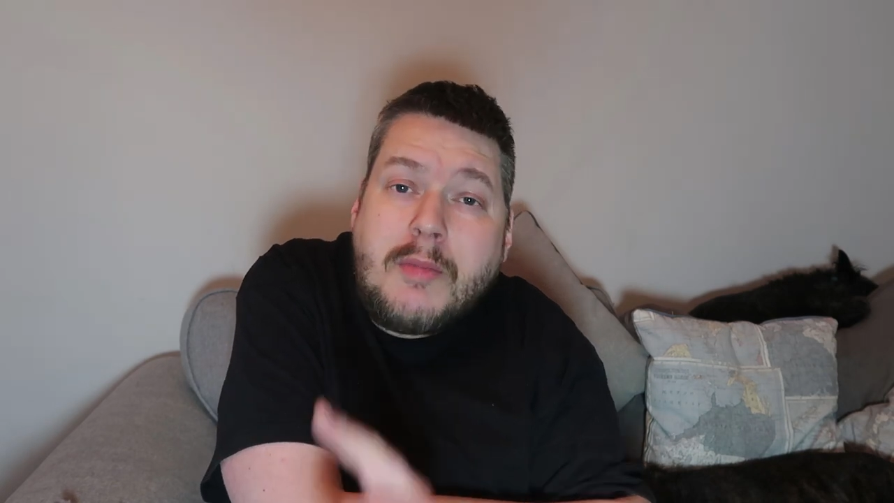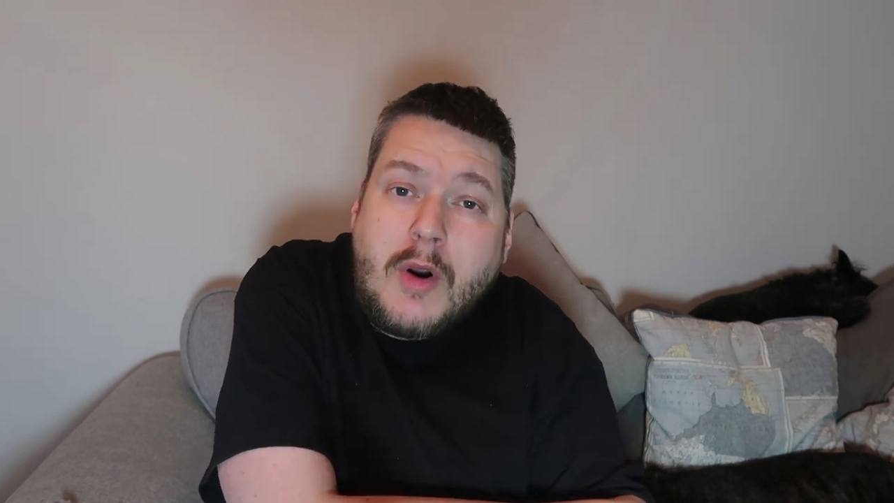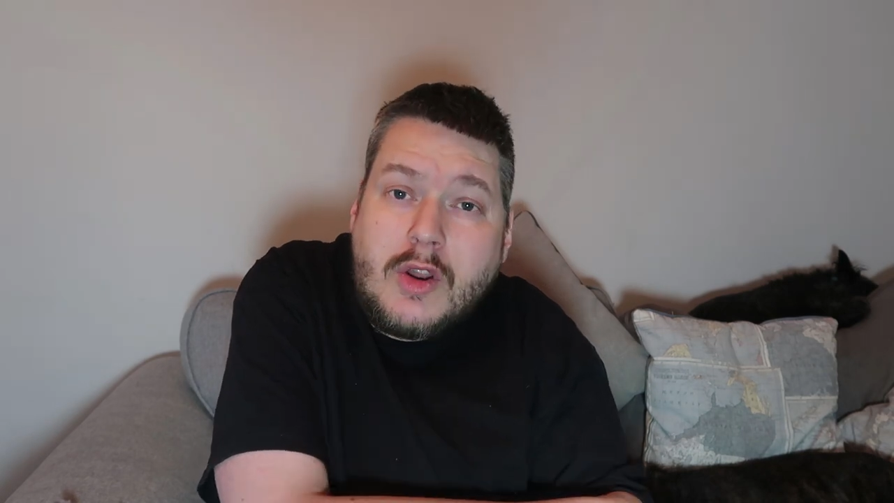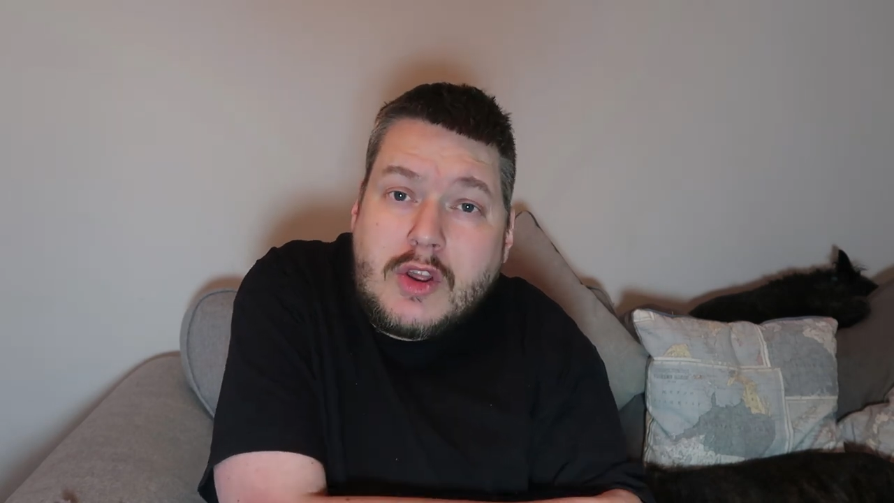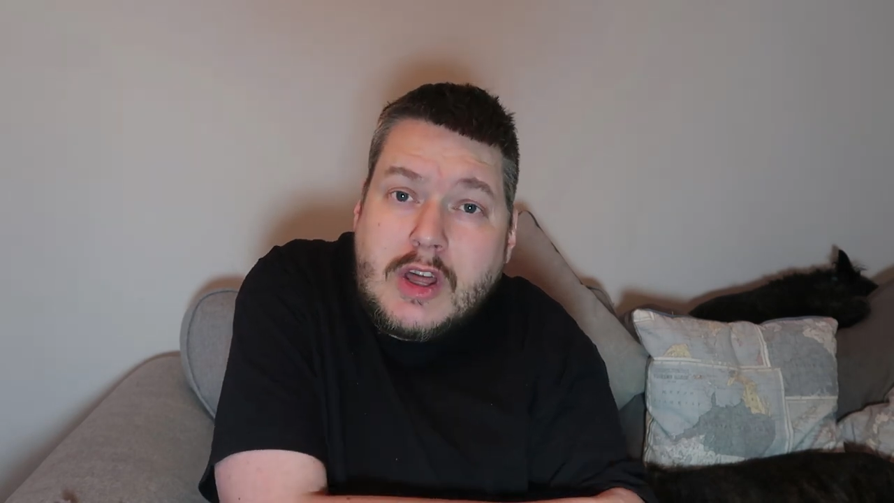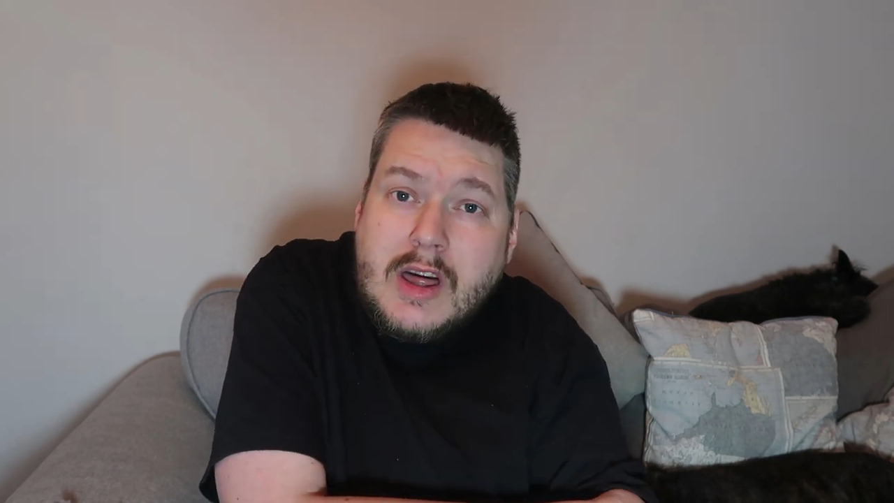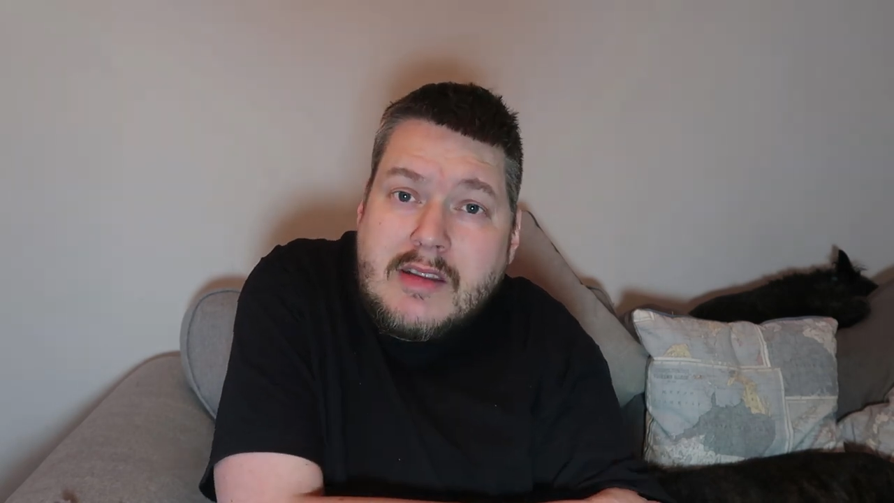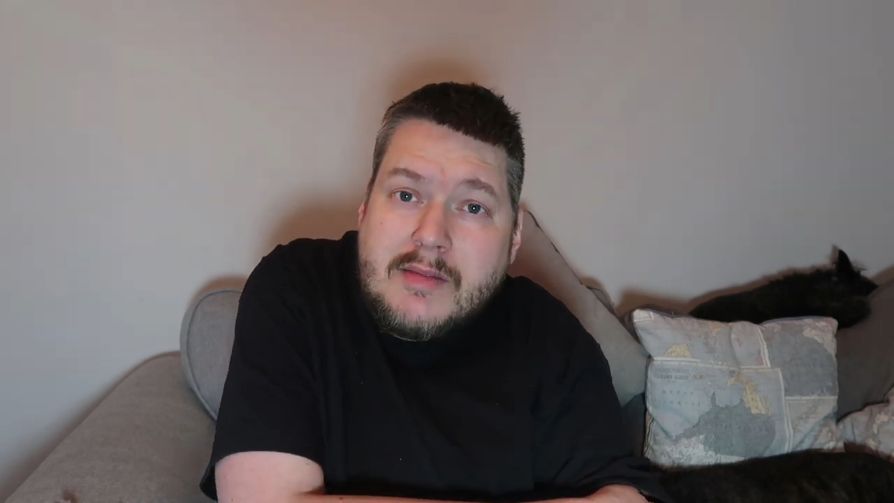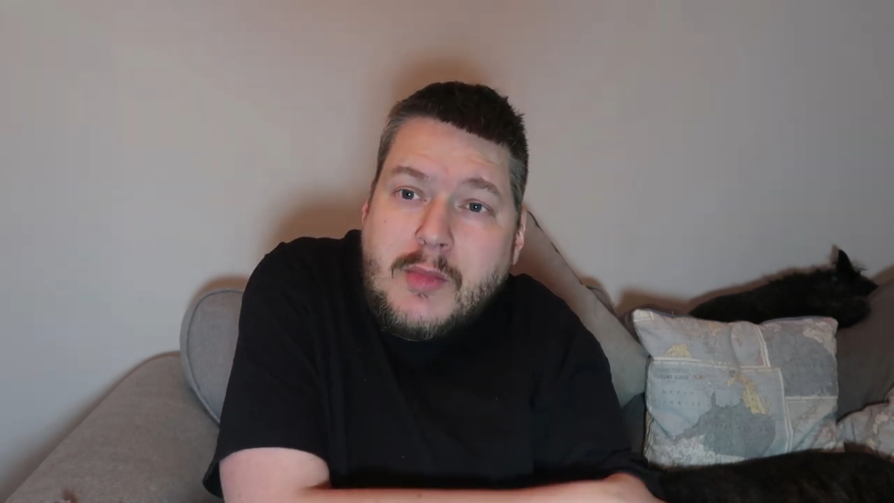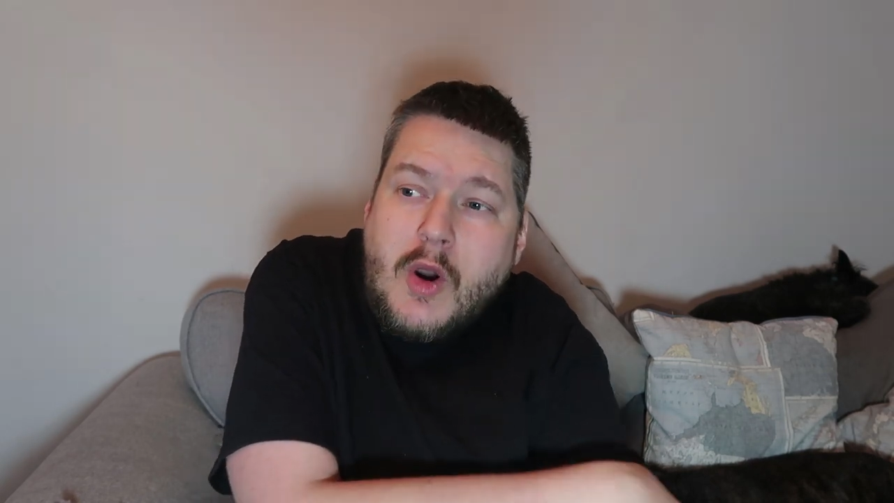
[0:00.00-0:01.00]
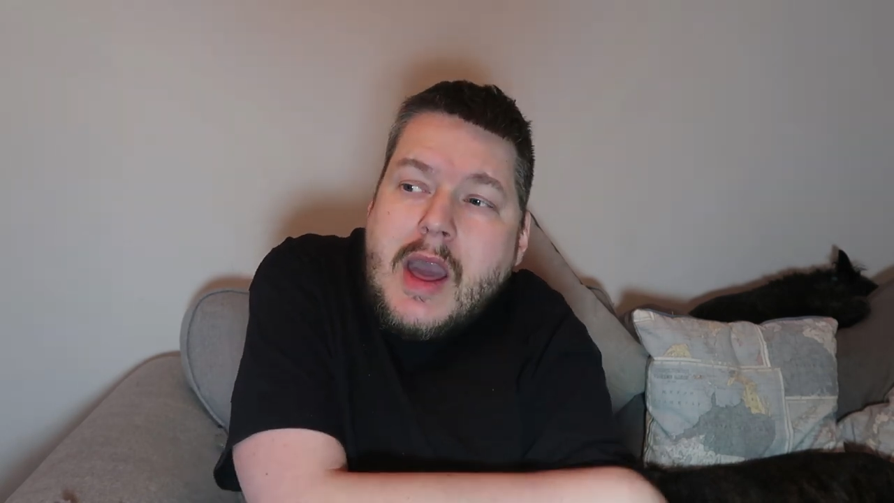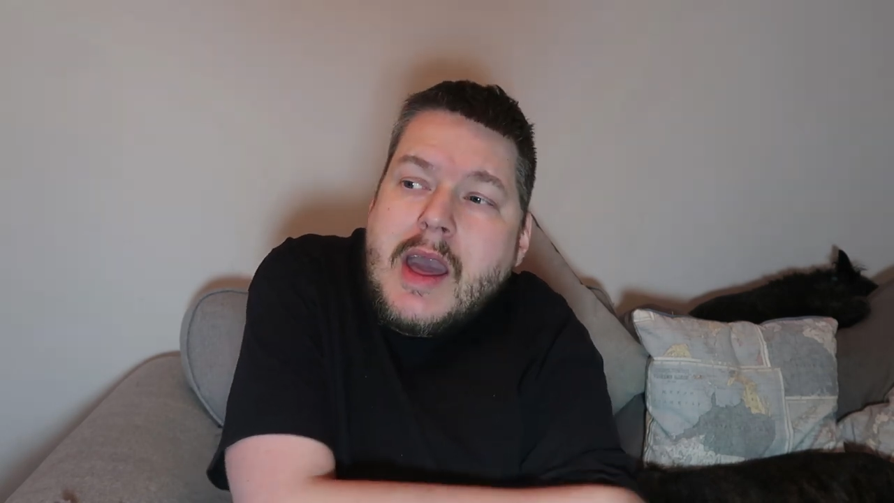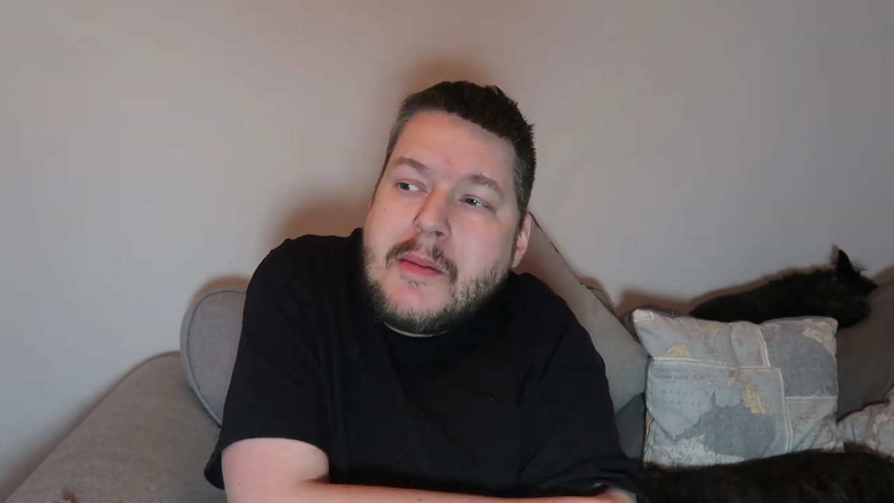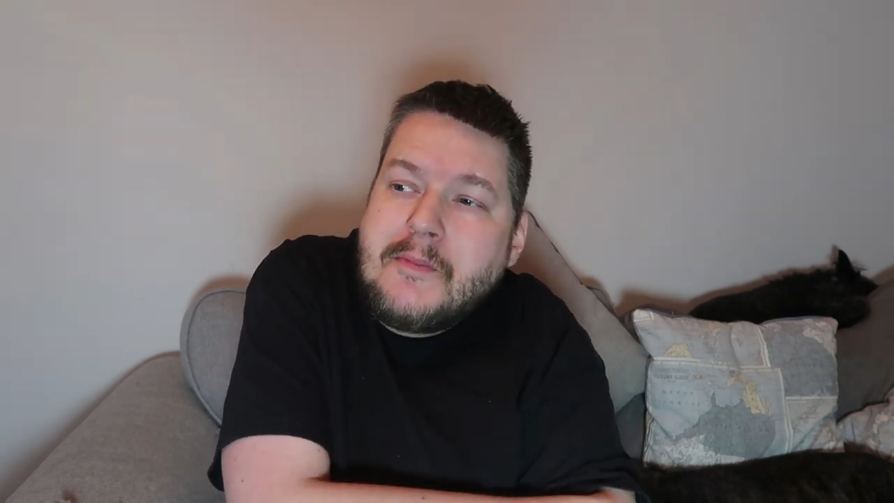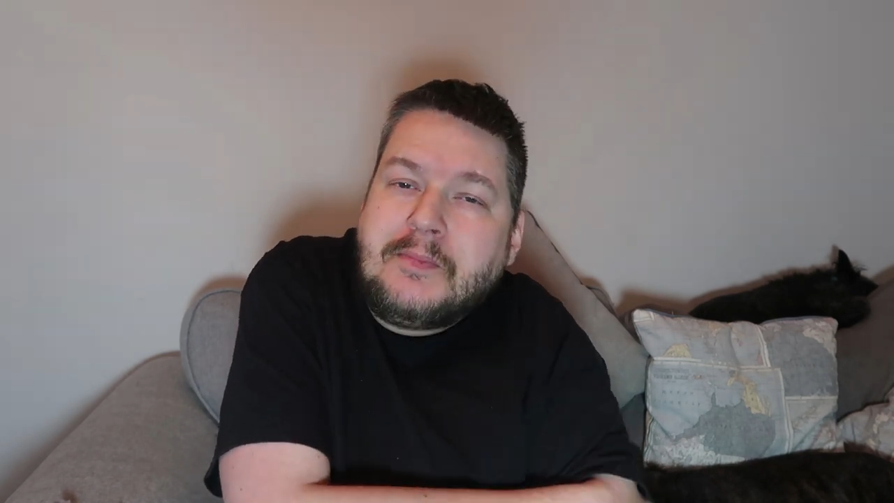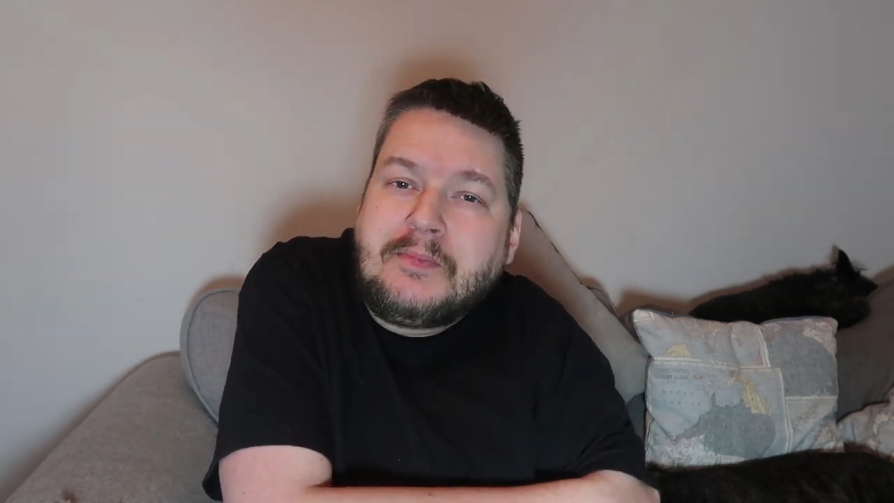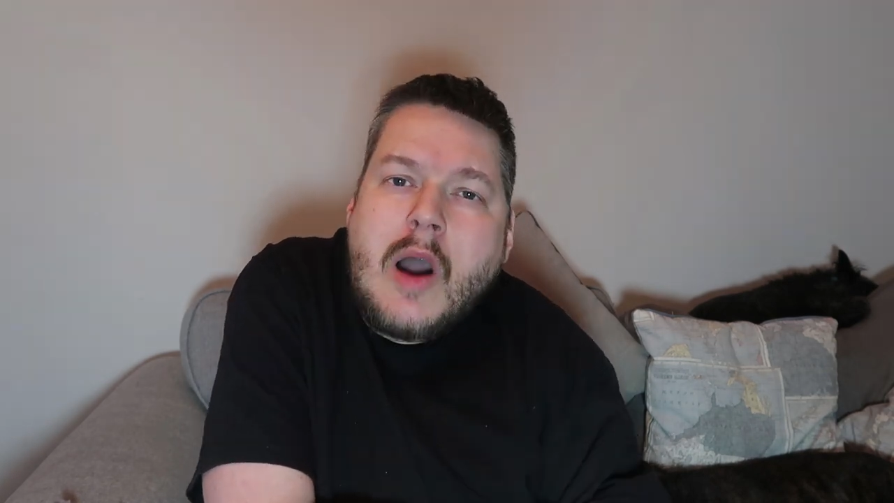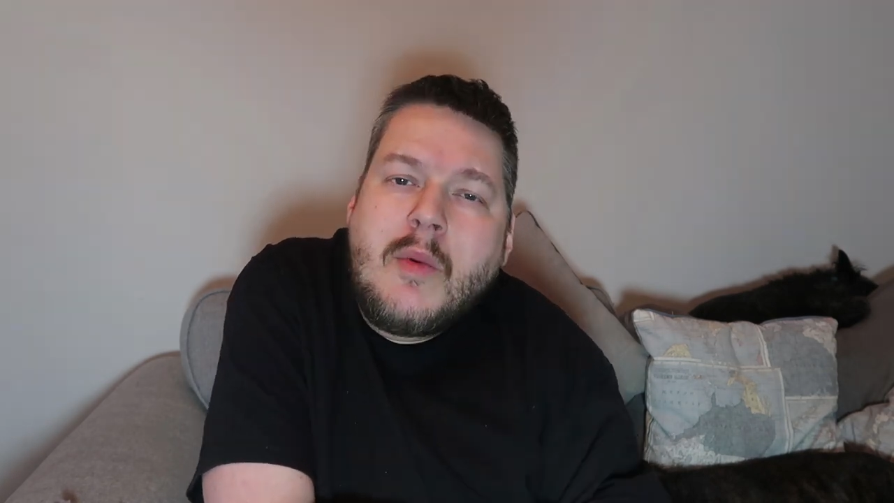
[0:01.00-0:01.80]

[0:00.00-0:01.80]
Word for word: apologise, but um,